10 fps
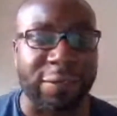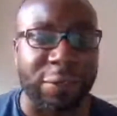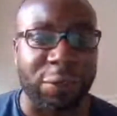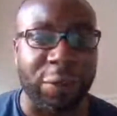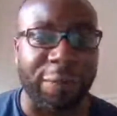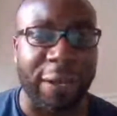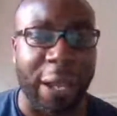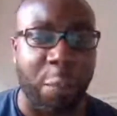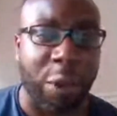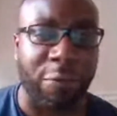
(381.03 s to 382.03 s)
The other fight I
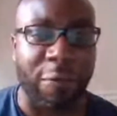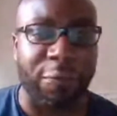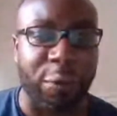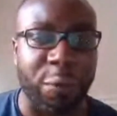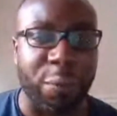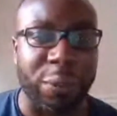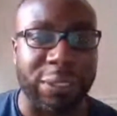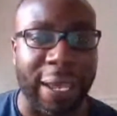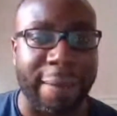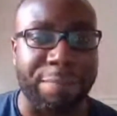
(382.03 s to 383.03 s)
want to review was
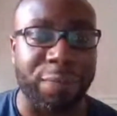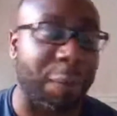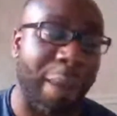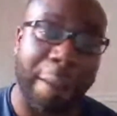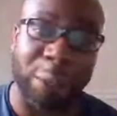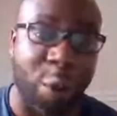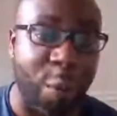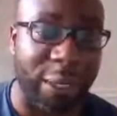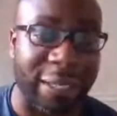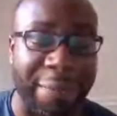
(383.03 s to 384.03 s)
the Pat
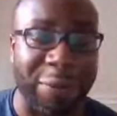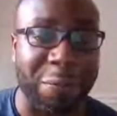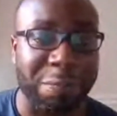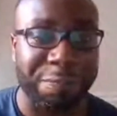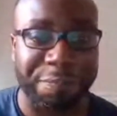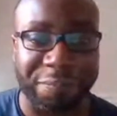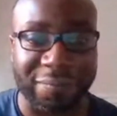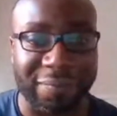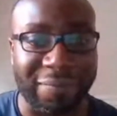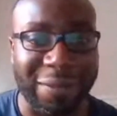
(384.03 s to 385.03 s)
McCormack debut.
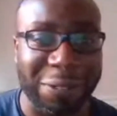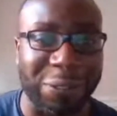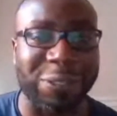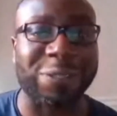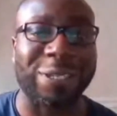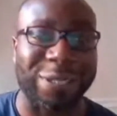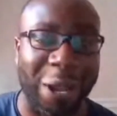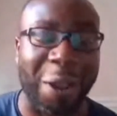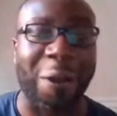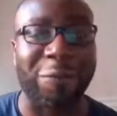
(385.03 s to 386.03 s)
There's a
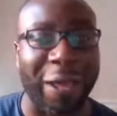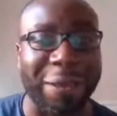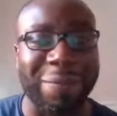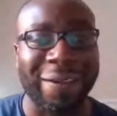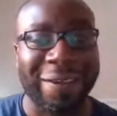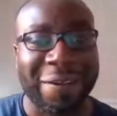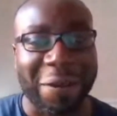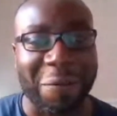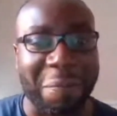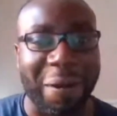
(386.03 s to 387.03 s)
lot of hype
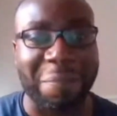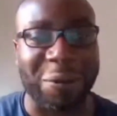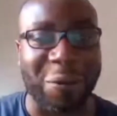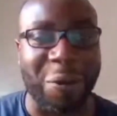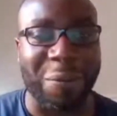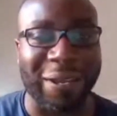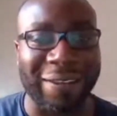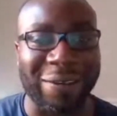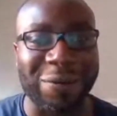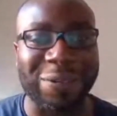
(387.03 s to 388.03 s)
around Pat McCormack,
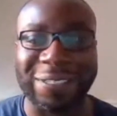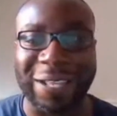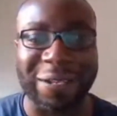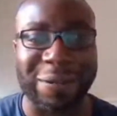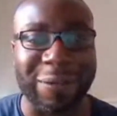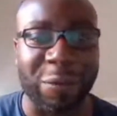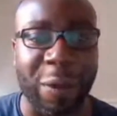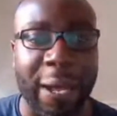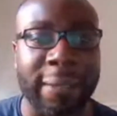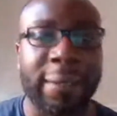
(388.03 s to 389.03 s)
and understandably
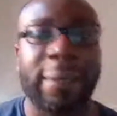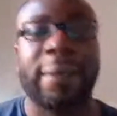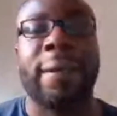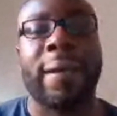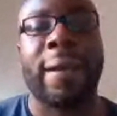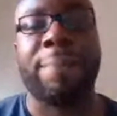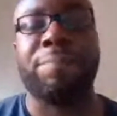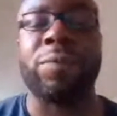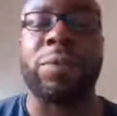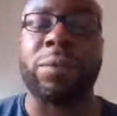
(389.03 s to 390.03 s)
why.
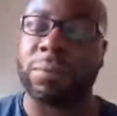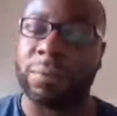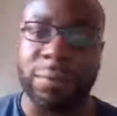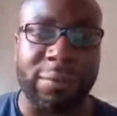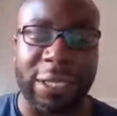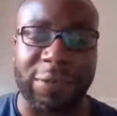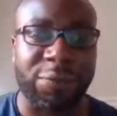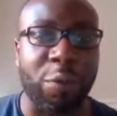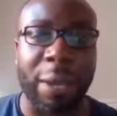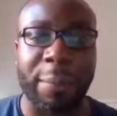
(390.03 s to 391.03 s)

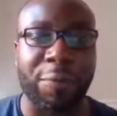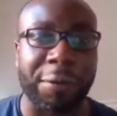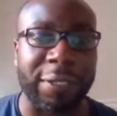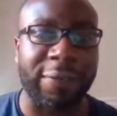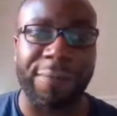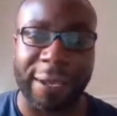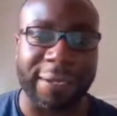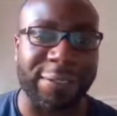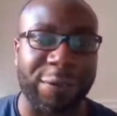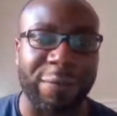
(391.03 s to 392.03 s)
Don't get me wrong, this fight
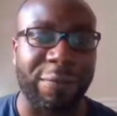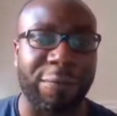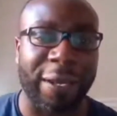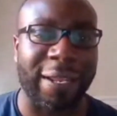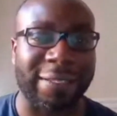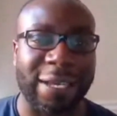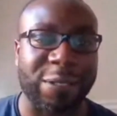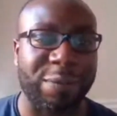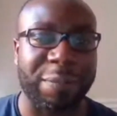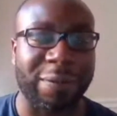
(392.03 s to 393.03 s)
isn't going to be a fight that
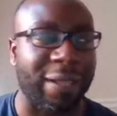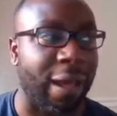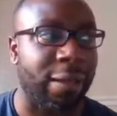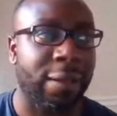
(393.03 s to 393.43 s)
tells people that,